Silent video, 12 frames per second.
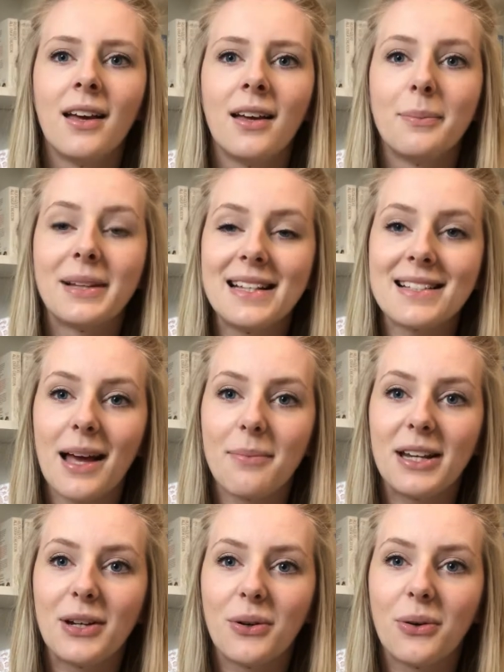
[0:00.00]
Please let
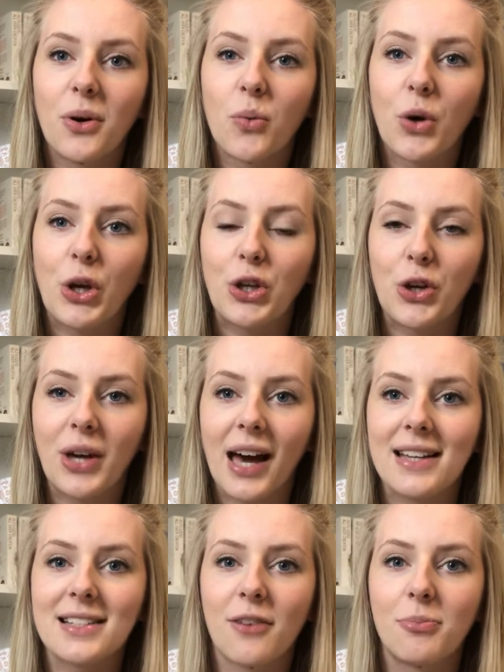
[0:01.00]
me know what you
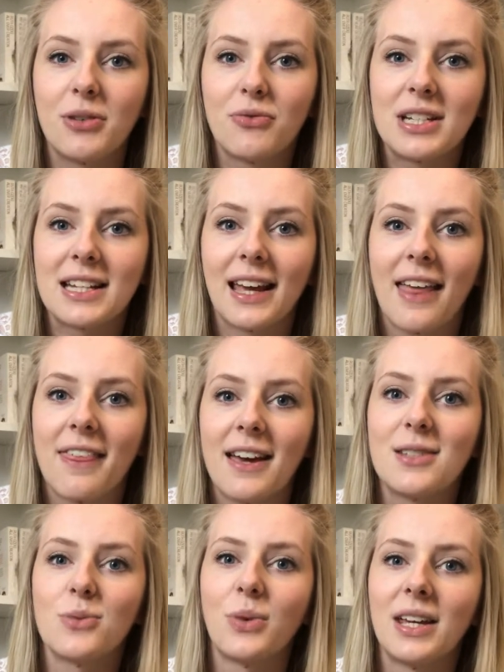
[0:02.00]
guys have been reading
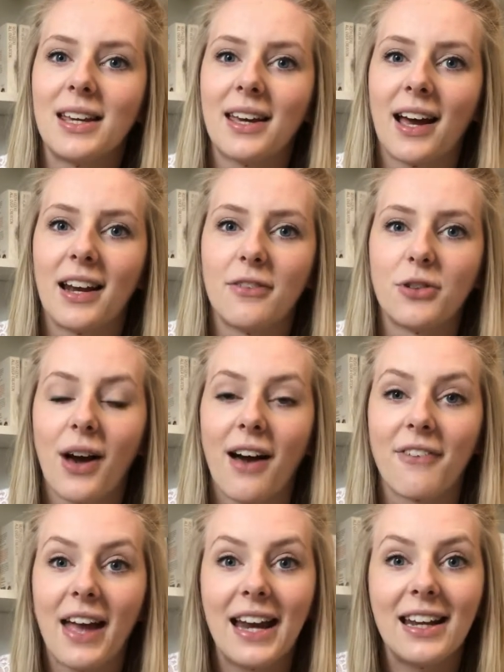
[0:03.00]
this week, and if you have
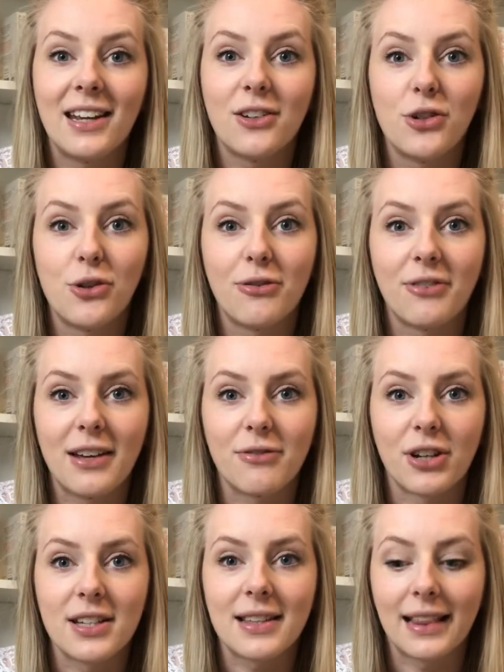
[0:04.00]
any new
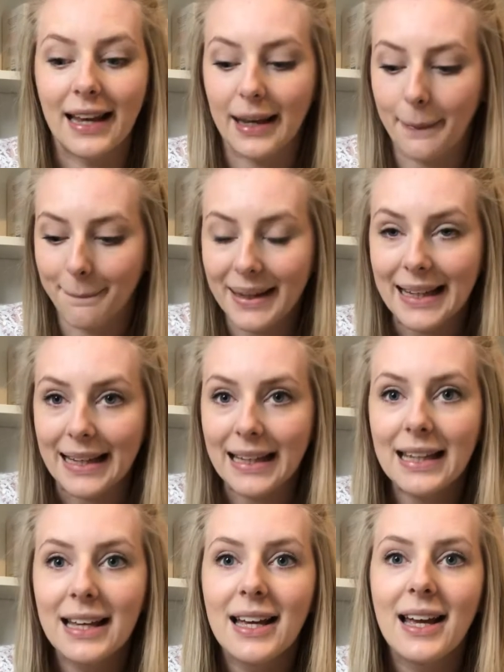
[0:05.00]
favourites like
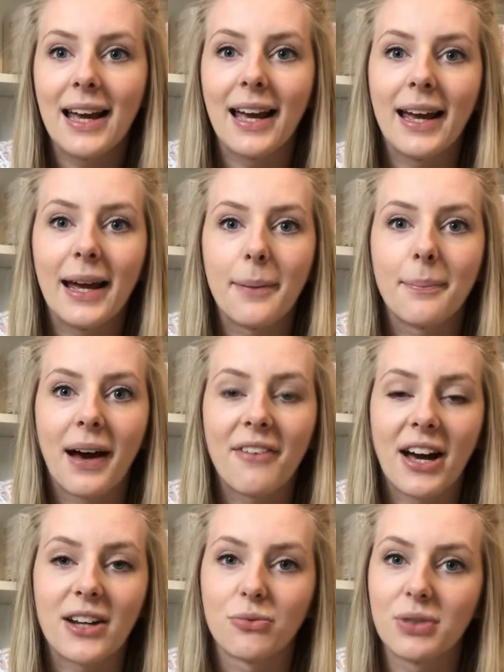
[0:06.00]
me. I've
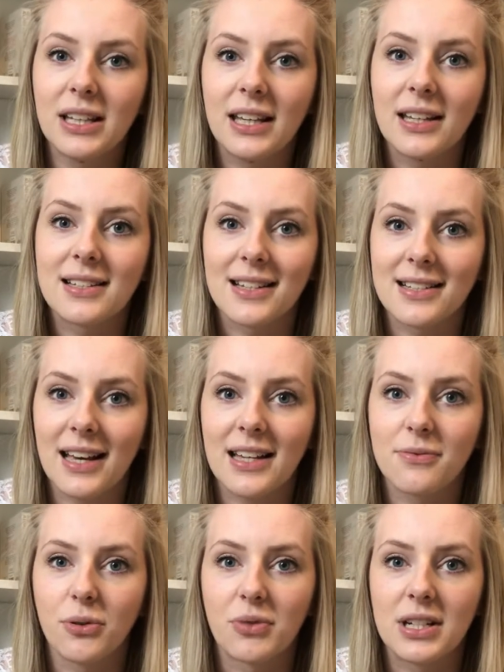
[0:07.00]
had a really
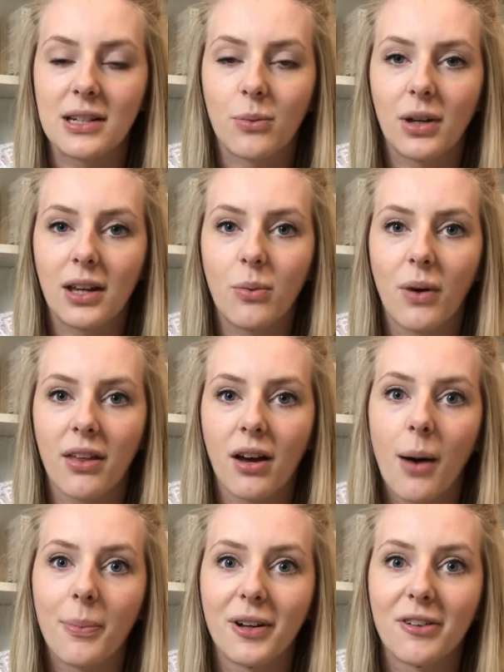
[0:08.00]
successful reading week with a
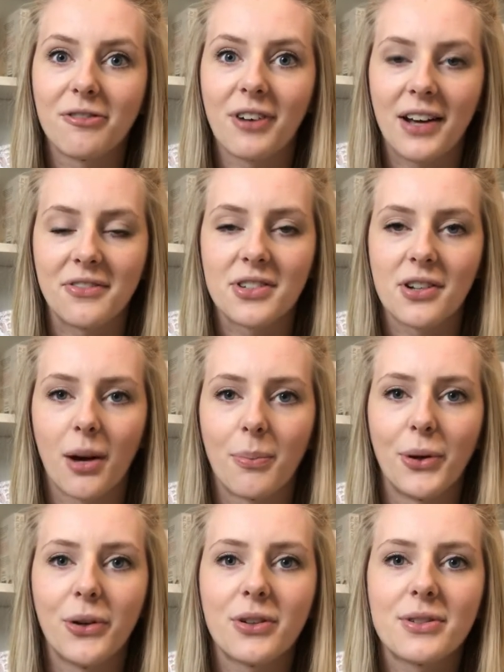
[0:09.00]
couple of 5-star
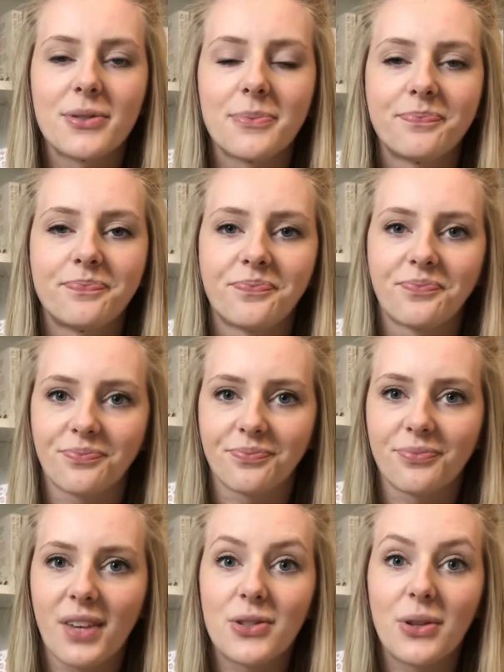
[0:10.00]
books.
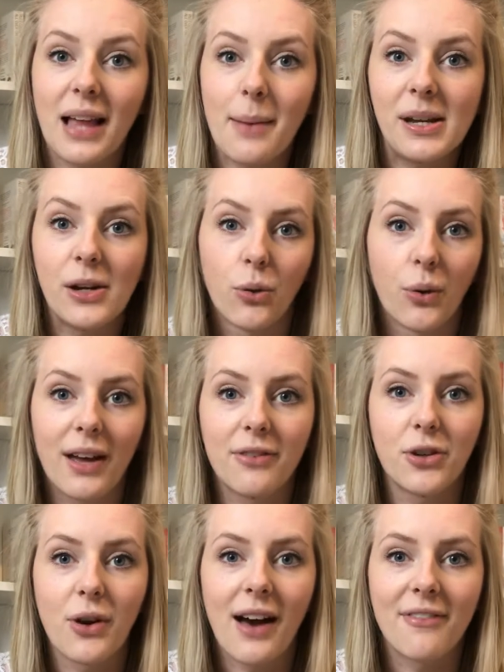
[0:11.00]
So let me know if
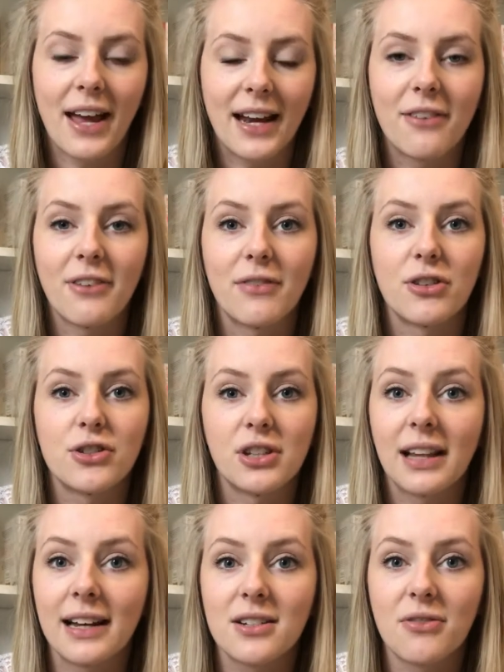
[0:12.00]
you have any favourites
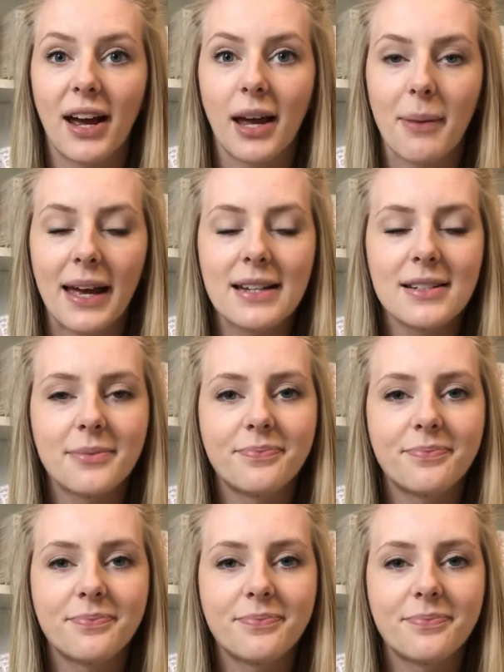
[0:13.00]
you'd like to recommend.